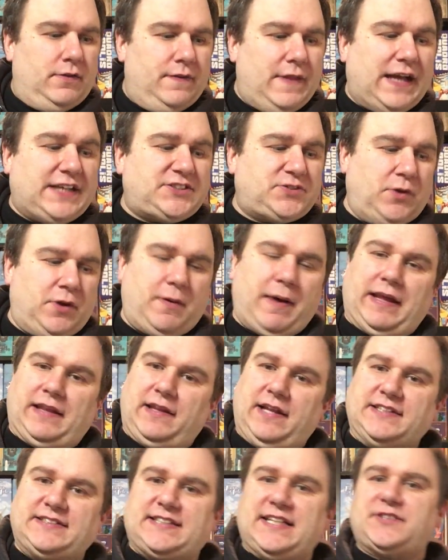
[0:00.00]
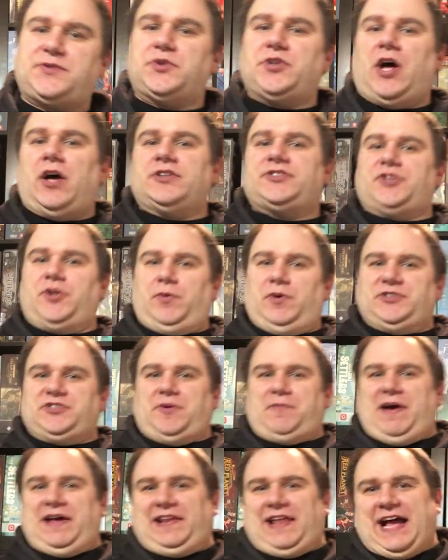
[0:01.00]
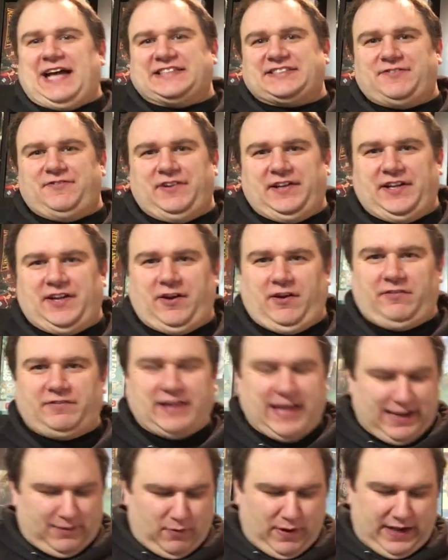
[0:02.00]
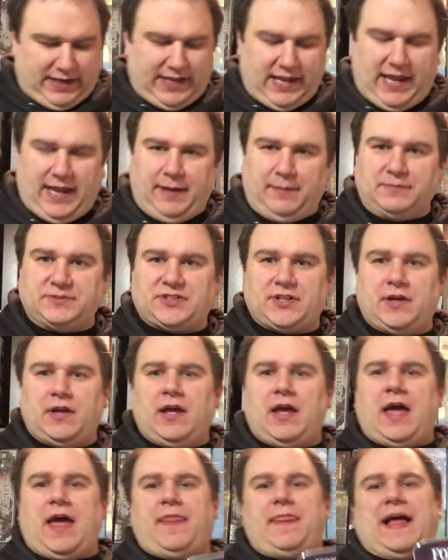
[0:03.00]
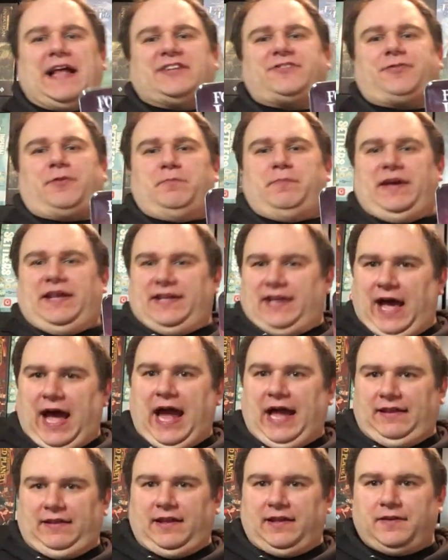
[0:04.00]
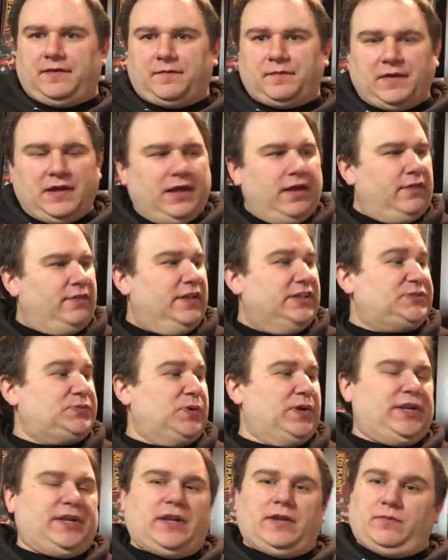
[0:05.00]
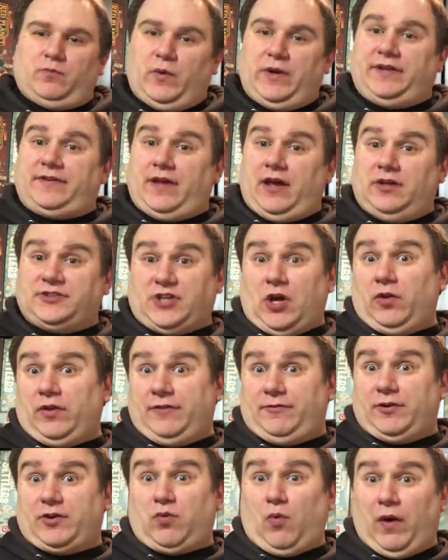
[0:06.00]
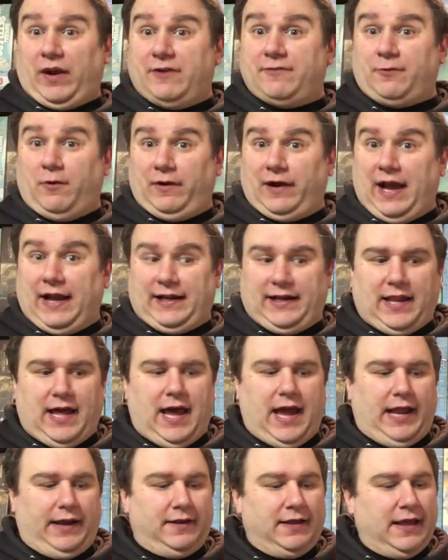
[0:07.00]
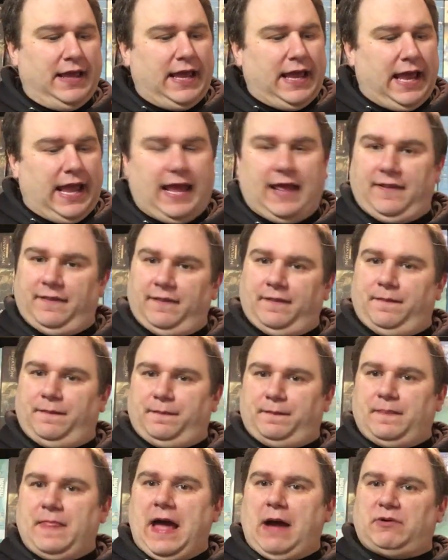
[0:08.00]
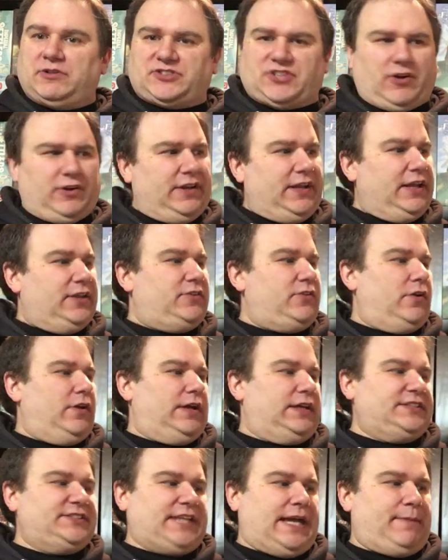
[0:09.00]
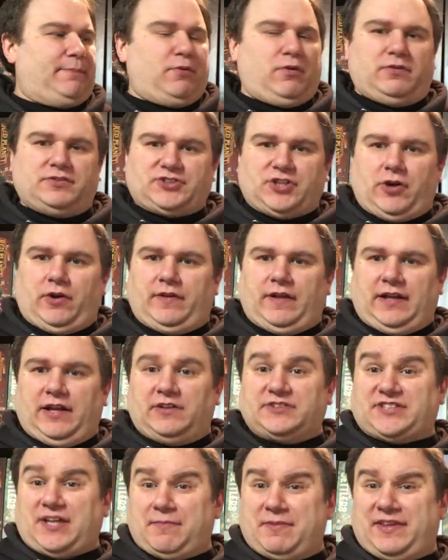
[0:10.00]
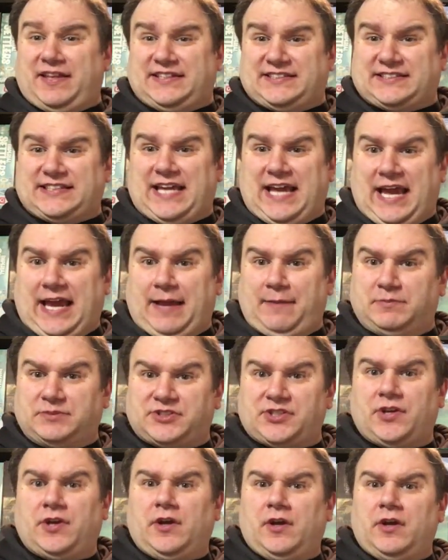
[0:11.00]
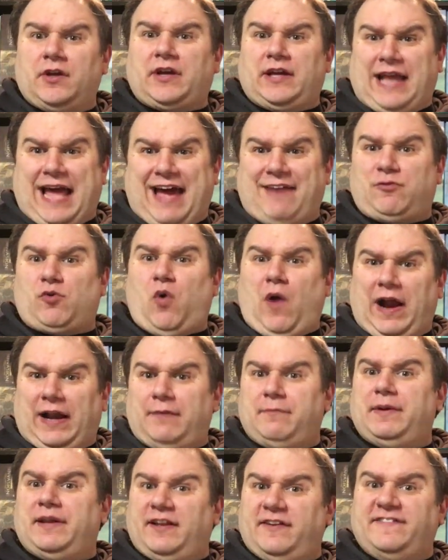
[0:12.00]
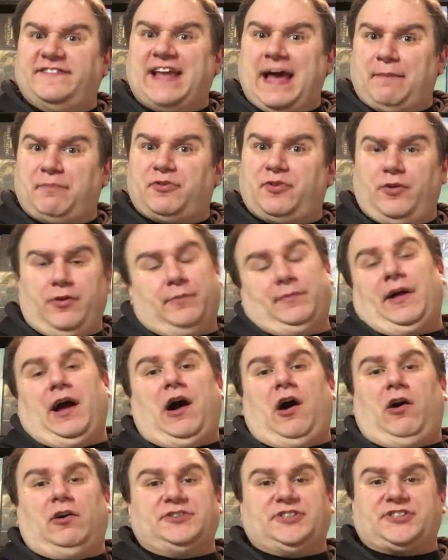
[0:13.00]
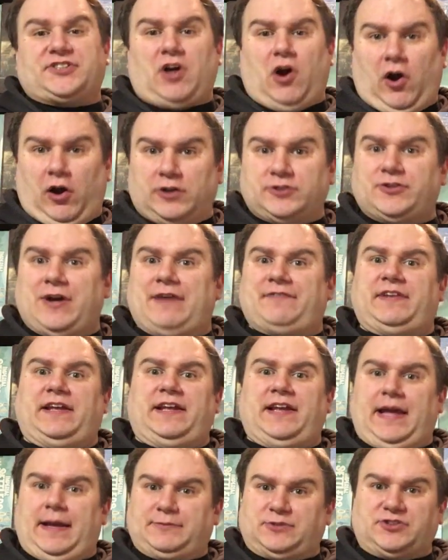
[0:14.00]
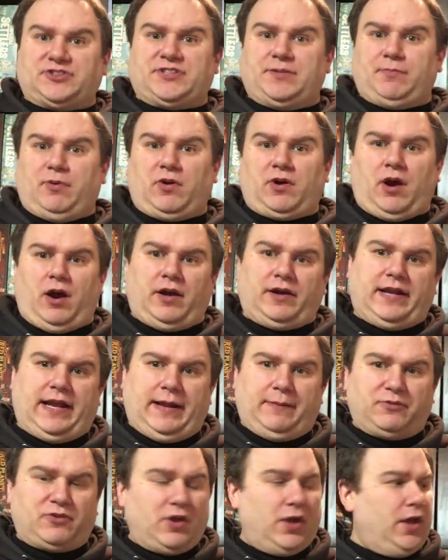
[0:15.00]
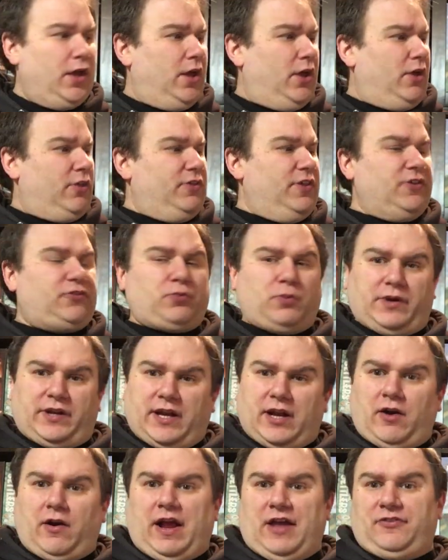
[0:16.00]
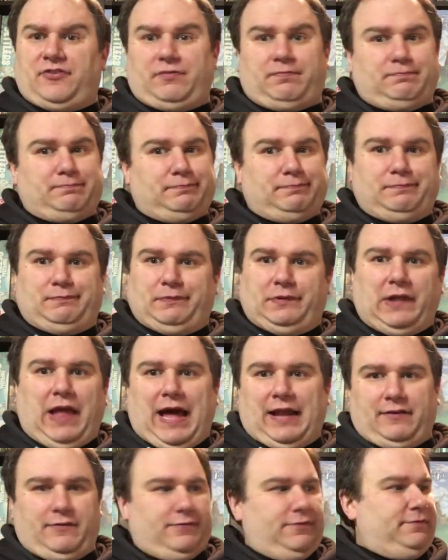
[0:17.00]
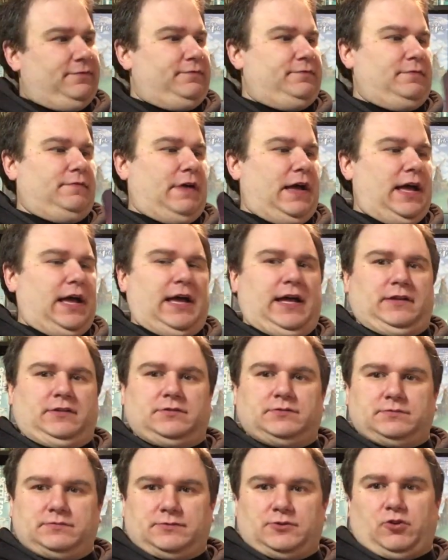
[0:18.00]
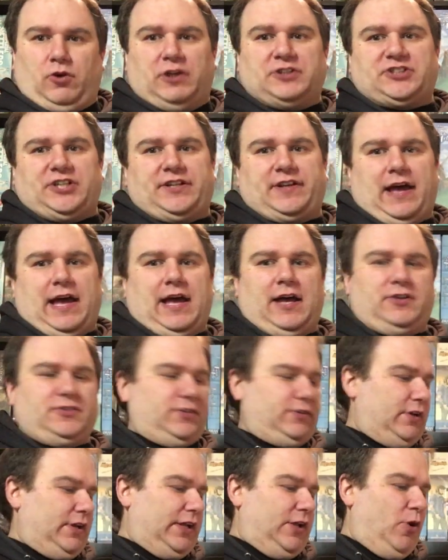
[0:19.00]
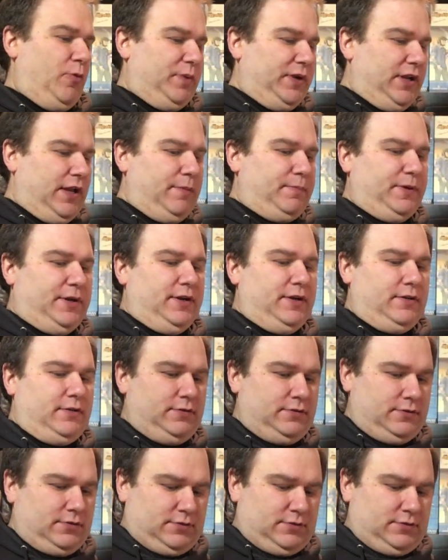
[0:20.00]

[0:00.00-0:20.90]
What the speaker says: Next one on my list, this was on my last video of gateway games, and that's Forbidden Island. This one retails only for $24.99, and now we're starting to get to an example of showing that some of these games can have quite a bit of depth to them, not all just card drafting games or simple card games. This one here has a lot of crunchy tiles. I'm going to open it up here.